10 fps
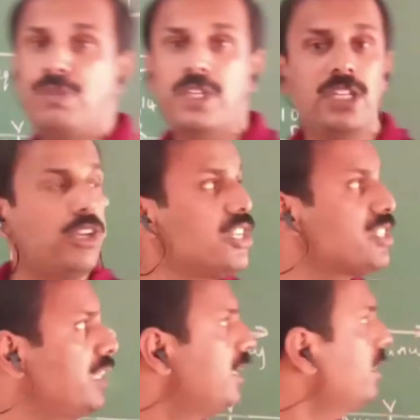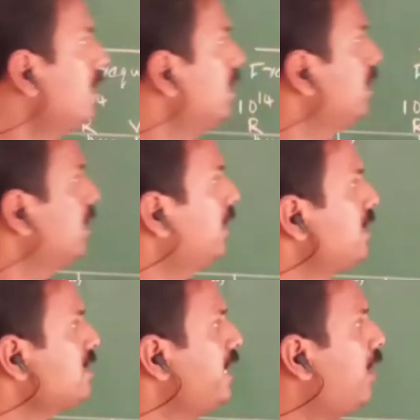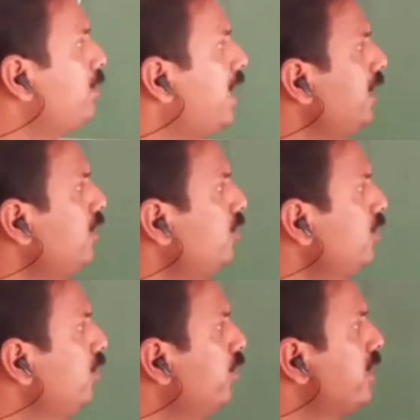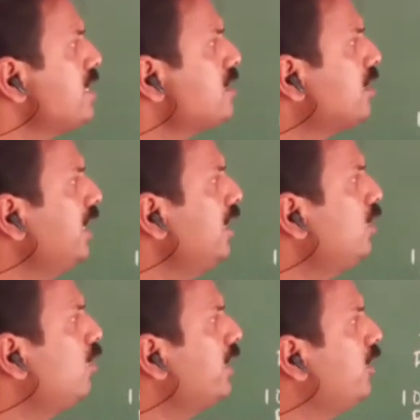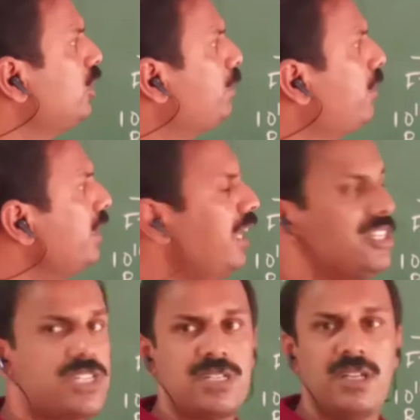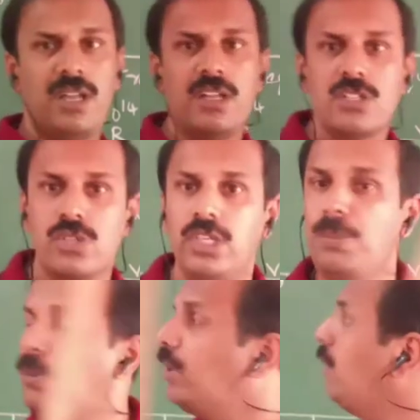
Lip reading: frequency, that is lambda into nu is 3 into 10 to the power 8. So you put